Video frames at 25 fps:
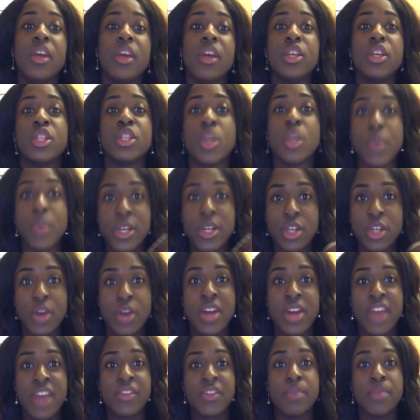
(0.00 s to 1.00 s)
so we
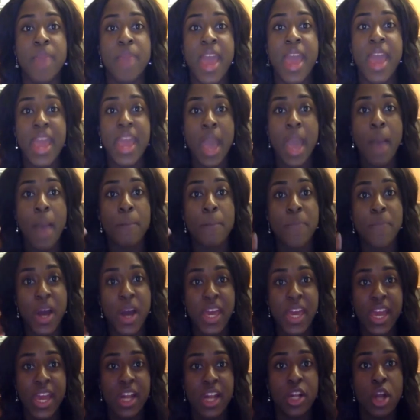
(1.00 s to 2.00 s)
don't have to pay
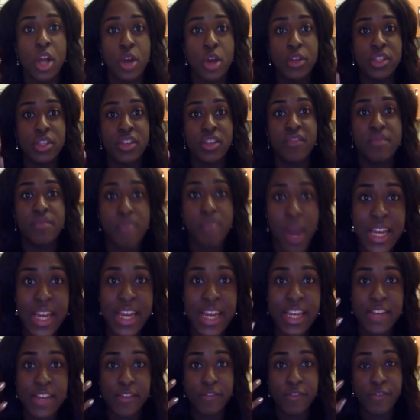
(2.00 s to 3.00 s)
bucket loads of
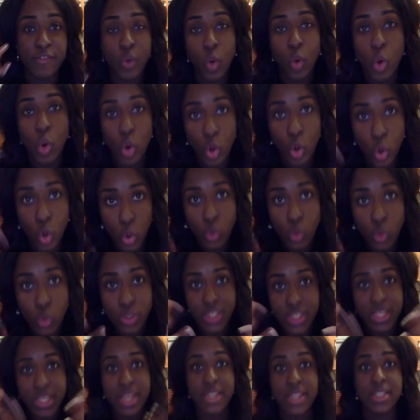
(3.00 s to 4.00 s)
money for
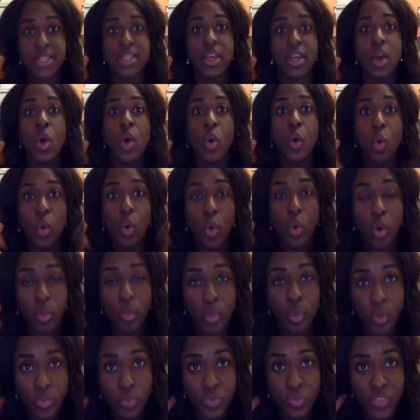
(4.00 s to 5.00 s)
courses or
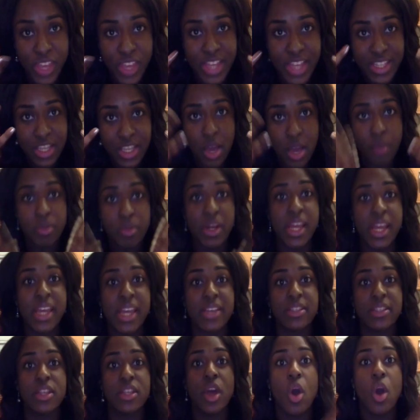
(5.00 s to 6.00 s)
theatre
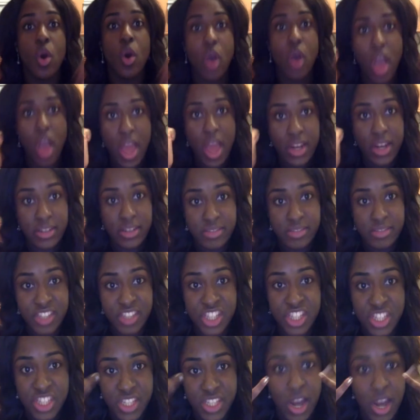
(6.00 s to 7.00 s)
companies and
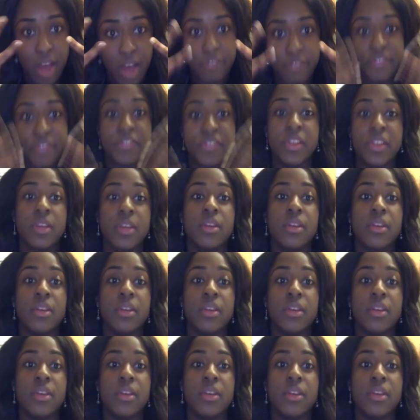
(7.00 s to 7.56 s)
stuff?